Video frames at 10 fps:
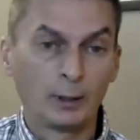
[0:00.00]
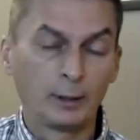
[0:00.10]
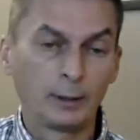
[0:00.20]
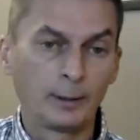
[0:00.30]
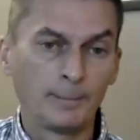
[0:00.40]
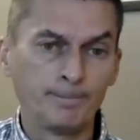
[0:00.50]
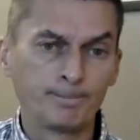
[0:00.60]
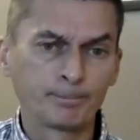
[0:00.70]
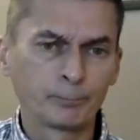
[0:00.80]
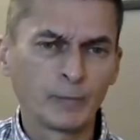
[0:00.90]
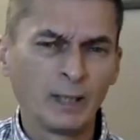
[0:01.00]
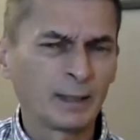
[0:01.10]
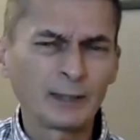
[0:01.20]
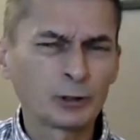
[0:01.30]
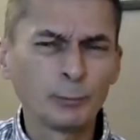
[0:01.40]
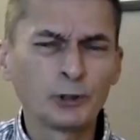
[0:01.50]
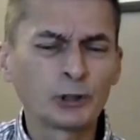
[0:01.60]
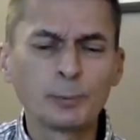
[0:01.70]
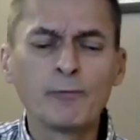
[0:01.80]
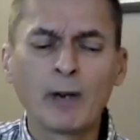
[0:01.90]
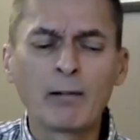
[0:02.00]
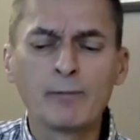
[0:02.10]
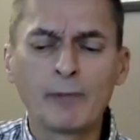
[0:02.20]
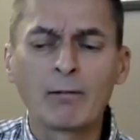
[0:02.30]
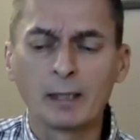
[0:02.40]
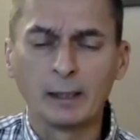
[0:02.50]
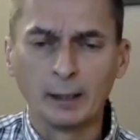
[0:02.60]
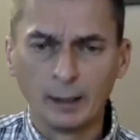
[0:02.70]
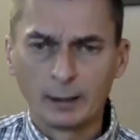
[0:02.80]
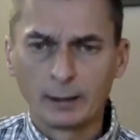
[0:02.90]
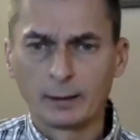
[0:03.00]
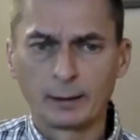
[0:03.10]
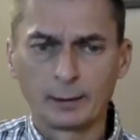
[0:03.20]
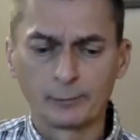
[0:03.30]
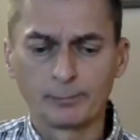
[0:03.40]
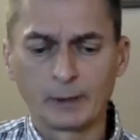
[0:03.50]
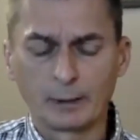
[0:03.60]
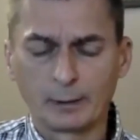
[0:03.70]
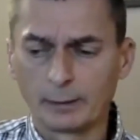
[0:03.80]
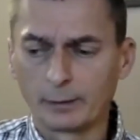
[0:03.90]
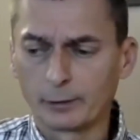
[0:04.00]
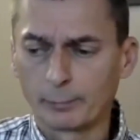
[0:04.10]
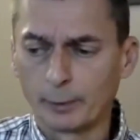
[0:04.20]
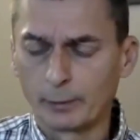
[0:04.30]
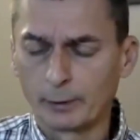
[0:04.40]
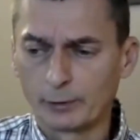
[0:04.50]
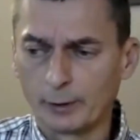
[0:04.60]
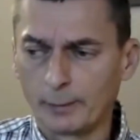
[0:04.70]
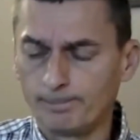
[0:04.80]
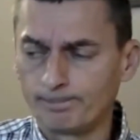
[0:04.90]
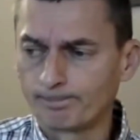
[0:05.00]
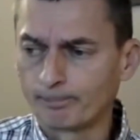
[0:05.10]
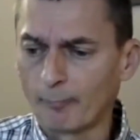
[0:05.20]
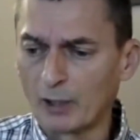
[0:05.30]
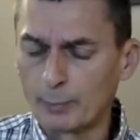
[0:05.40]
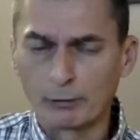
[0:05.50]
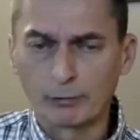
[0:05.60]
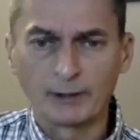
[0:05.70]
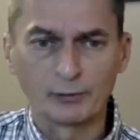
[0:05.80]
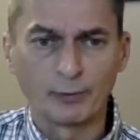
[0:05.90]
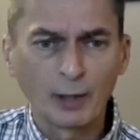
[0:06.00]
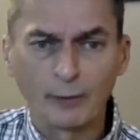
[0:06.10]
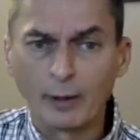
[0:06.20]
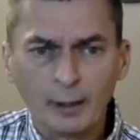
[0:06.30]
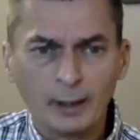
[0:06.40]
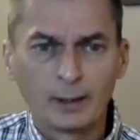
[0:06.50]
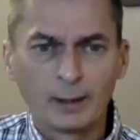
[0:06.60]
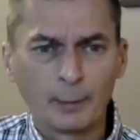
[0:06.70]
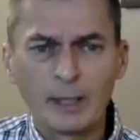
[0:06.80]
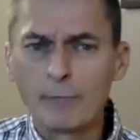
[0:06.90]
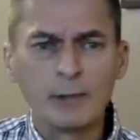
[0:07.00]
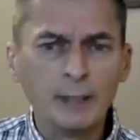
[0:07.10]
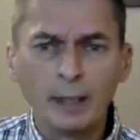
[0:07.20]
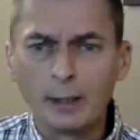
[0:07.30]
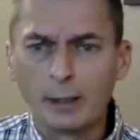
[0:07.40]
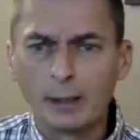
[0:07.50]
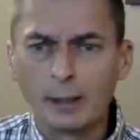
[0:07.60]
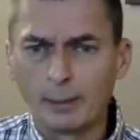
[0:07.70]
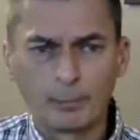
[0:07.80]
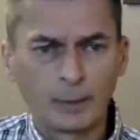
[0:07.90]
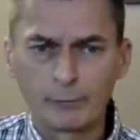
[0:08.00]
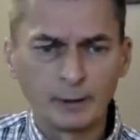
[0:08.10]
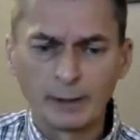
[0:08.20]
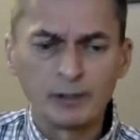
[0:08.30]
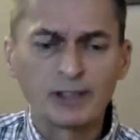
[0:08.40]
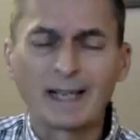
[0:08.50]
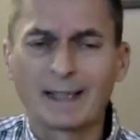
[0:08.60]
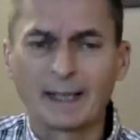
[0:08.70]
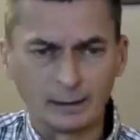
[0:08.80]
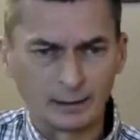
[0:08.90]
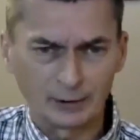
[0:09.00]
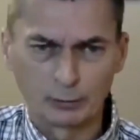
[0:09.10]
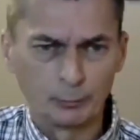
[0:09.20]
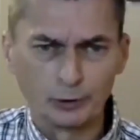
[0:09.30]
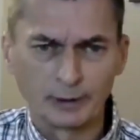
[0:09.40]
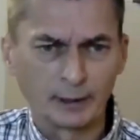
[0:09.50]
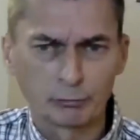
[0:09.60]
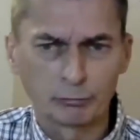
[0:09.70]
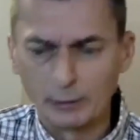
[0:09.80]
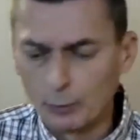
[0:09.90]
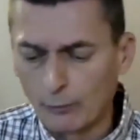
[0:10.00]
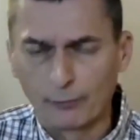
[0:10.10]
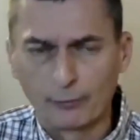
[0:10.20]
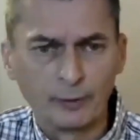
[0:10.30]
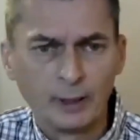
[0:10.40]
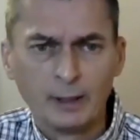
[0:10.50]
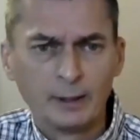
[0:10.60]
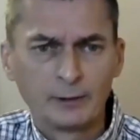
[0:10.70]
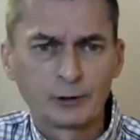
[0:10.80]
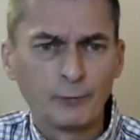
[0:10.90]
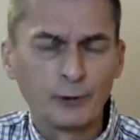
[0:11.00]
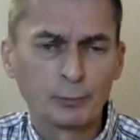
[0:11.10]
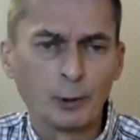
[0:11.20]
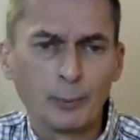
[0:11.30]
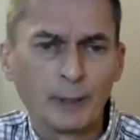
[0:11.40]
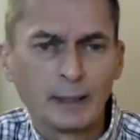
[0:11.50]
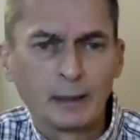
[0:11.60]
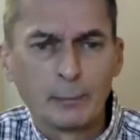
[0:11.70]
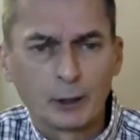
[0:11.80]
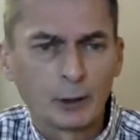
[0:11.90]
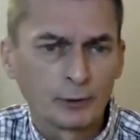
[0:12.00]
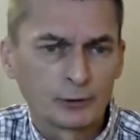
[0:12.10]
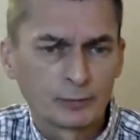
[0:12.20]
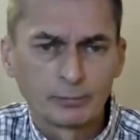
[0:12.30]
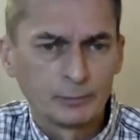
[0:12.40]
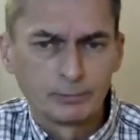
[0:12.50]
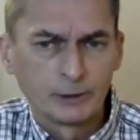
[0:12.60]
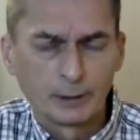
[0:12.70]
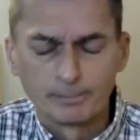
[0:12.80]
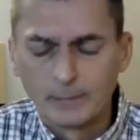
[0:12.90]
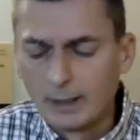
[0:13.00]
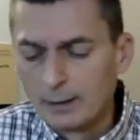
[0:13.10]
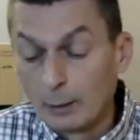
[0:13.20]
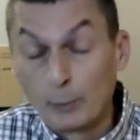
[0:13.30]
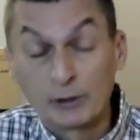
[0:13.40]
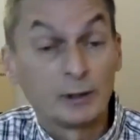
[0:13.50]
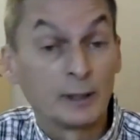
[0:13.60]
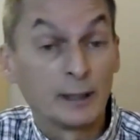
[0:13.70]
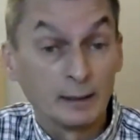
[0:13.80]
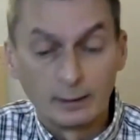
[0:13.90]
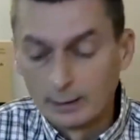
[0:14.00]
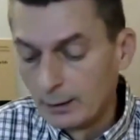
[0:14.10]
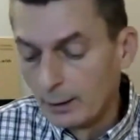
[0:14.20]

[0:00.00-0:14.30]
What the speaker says: Classical music's been very, very it's been a great survivor. I mean, every year, every decade, classical music gets written off, and symphonies won't be here because, and we're still here.